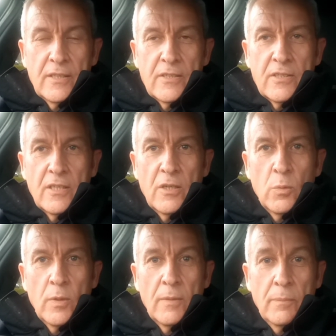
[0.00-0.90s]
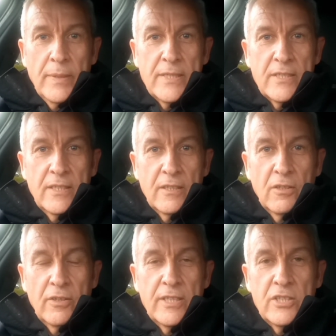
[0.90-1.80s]
So basically a
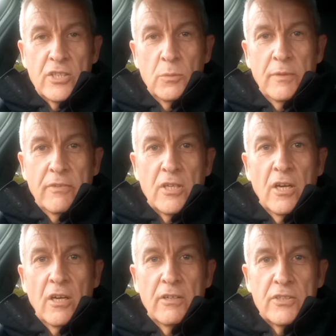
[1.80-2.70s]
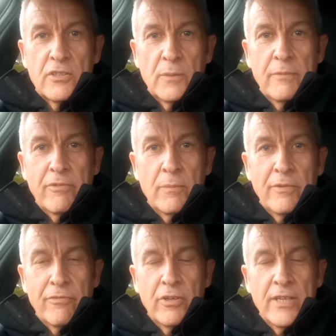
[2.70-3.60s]
lot of the issue with the car is coming from
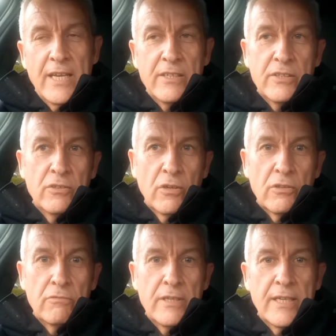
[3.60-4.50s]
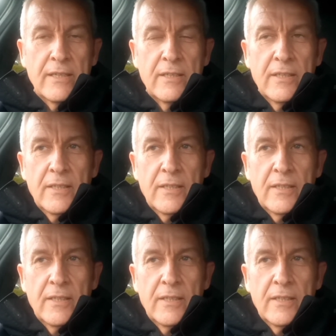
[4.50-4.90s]
the front end and not the rear.